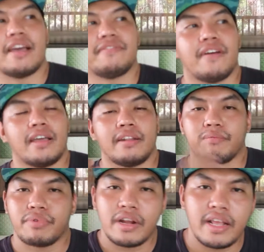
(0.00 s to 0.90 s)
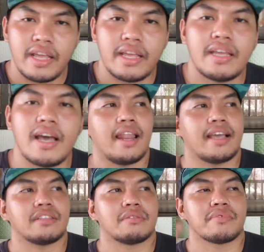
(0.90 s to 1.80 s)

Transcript: I find them pretty I like their